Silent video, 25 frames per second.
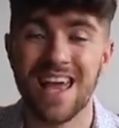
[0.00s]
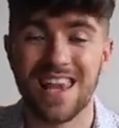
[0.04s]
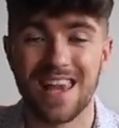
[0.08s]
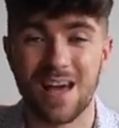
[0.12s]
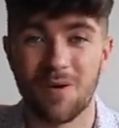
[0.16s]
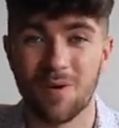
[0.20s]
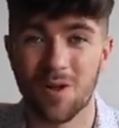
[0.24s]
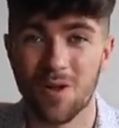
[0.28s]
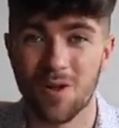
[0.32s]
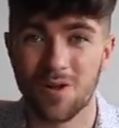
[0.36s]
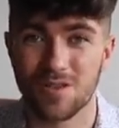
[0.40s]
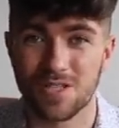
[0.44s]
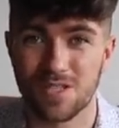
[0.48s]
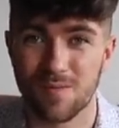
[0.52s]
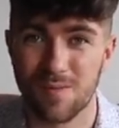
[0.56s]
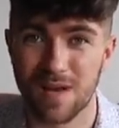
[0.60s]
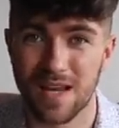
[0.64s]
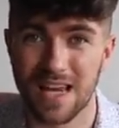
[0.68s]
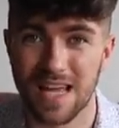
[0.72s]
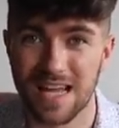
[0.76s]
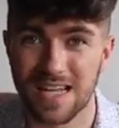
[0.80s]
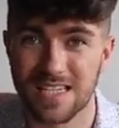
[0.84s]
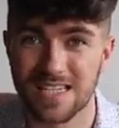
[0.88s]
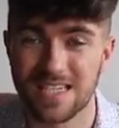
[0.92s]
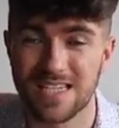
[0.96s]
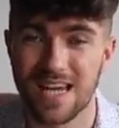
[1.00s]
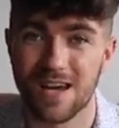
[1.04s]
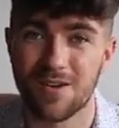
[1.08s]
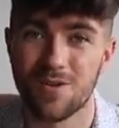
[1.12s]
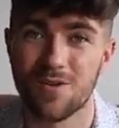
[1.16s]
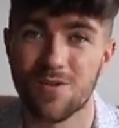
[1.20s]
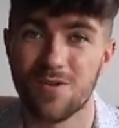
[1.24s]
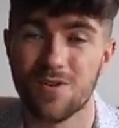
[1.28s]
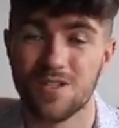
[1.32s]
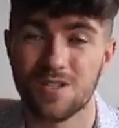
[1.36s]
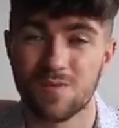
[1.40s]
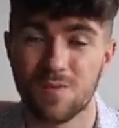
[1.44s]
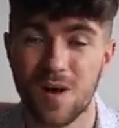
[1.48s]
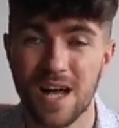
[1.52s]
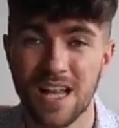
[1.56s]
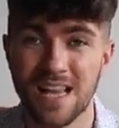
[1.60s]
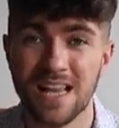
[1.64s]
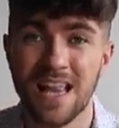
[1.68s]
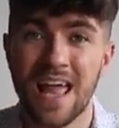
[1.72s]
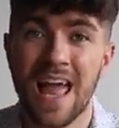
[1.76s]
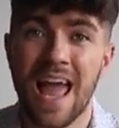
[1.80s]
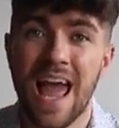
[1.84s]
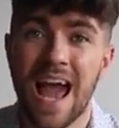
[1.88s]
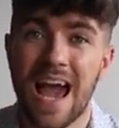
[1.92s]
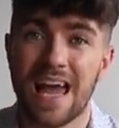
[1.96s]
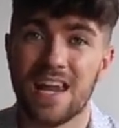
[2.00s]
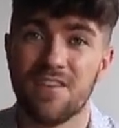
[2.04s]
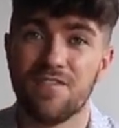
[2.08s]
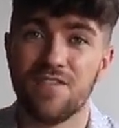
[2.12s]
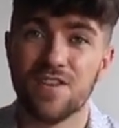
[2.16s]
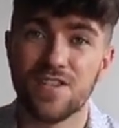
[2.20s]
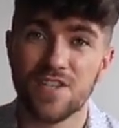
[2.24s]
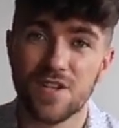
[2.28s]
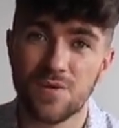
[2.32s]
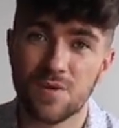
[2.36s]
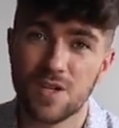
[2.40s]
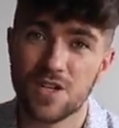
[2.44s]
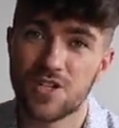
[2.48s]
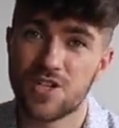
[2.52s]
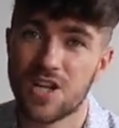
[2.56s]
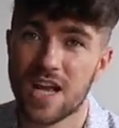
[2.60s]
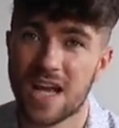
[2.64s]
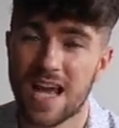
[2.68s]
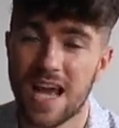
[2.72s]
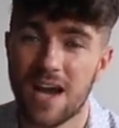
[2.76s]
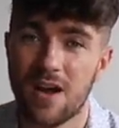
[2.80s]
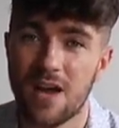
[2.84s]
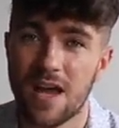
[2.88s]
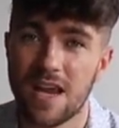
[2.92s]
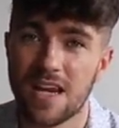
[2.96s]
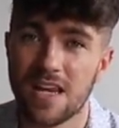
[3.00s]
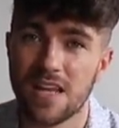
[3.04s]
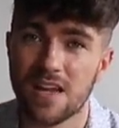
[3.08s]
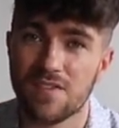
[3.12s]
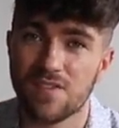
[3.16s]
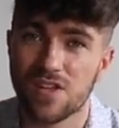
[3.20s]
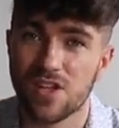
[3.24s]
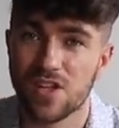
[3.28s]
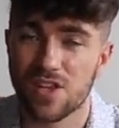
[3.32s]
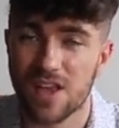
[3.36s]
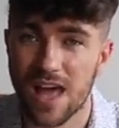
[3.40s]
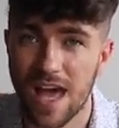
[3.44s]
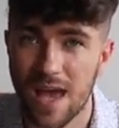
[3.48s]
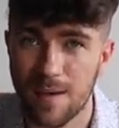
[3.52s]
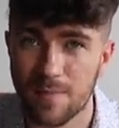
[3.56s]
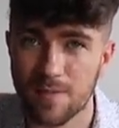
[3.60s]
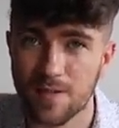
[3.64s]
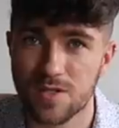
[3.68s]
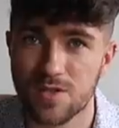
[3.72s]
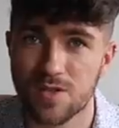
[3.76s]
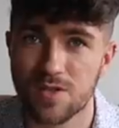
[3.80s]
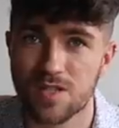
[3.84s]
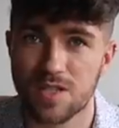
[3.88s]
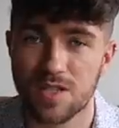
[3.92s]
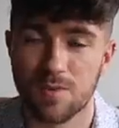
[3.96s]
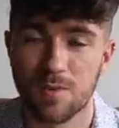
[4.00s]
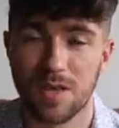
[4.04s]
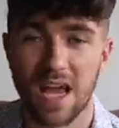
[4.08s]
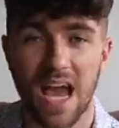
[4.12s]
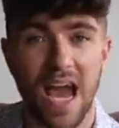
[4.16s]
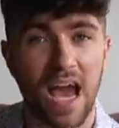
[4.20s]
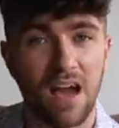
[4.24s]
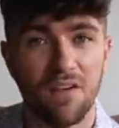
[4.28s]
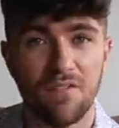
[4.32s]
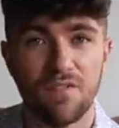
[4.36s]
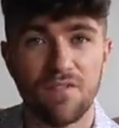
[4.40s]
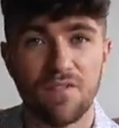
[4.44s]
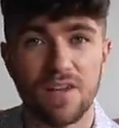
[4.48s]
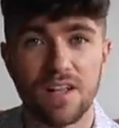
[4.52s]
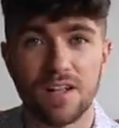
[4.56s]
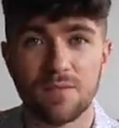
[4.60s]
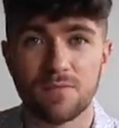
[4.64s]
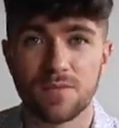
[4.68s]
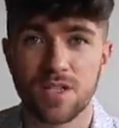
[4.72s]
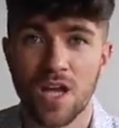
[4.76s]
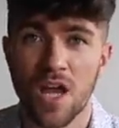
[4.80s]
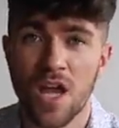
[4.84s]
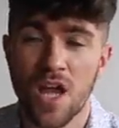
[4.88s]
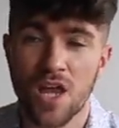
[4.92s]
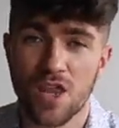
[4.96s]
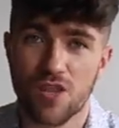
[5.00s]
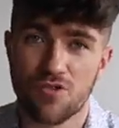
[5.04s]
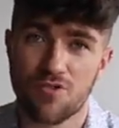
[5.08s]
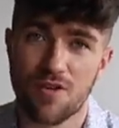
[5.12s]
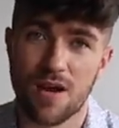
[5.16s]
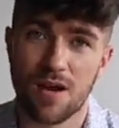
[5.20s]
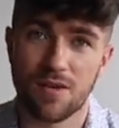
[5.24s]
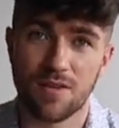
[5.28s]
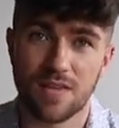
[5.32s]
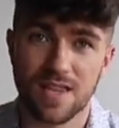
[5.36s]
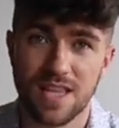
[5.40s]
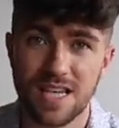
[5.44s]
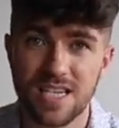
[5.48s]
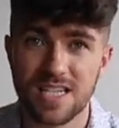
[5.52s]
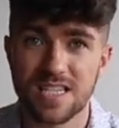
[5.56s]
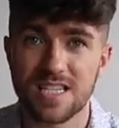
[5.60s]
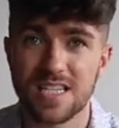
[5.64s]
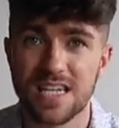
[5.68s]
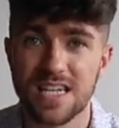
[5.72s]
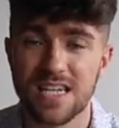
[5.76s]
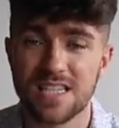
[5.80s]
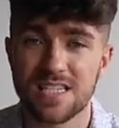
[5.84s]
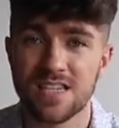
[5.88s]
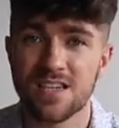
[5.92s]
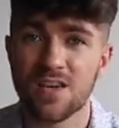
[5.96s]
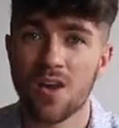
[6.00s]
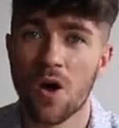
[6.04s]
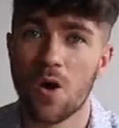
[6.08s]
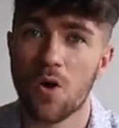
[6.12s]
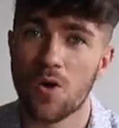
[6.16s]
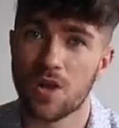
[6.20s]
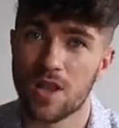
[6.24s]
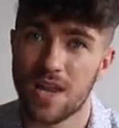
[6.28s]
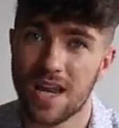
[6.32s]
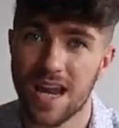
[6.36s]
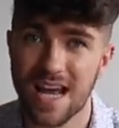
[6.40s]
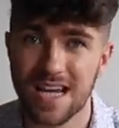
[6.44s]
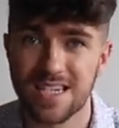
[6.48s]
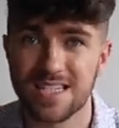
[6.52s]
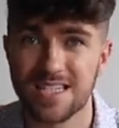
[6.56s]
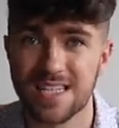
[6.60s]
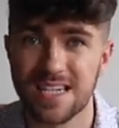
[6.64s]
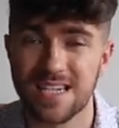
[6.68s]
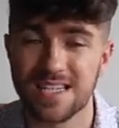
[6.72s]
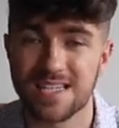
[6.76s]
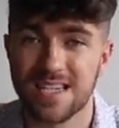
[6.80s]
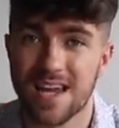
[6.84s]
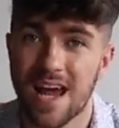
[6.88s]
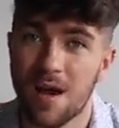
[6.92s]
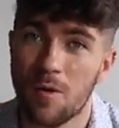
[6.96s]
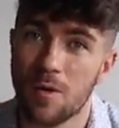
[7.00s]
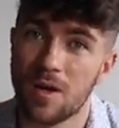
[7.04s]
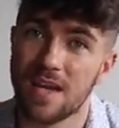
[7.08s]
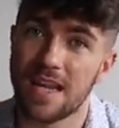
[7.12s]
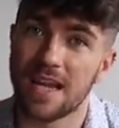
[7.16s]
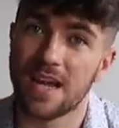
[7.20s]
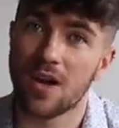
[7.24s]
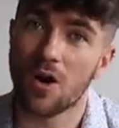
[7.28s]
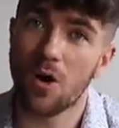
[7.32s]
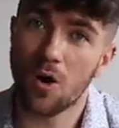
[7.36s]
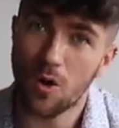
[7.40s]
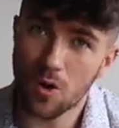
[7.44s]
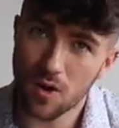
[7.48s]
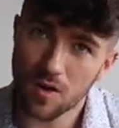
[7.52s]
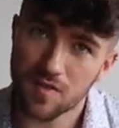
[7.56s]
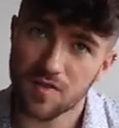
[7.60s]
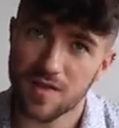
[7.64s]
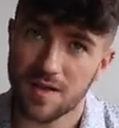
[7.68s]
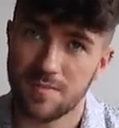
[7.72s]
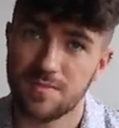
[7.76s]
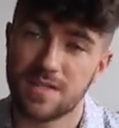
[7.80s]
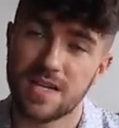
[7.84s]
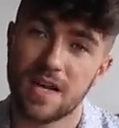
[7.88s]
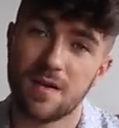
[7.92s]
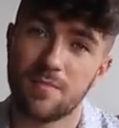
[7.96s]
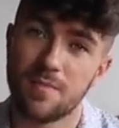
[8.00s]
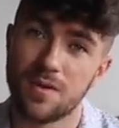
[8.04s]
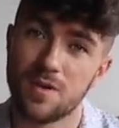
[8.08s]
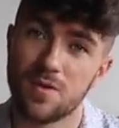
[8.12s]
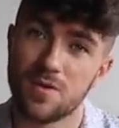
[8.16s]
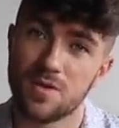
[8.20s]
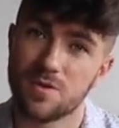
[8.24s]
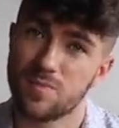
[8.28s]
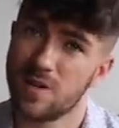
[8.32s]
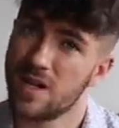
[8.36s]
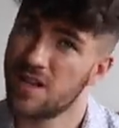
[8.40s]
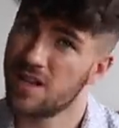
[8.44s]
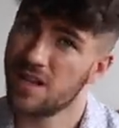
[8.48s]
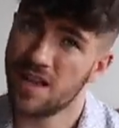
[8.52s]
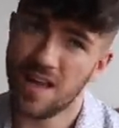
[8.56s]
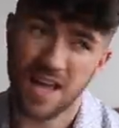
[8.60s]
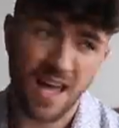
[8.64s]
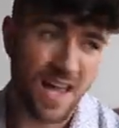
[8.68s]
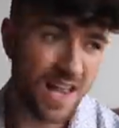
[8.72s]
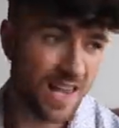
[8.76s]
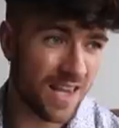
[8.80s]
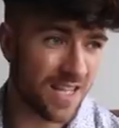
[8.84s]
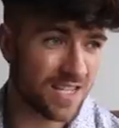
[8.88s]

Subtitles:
That will also be linked down below as well. And if you do want to check out any of the other episodes that we have filmed throughout this season or the last season, I will link all of them down below as well.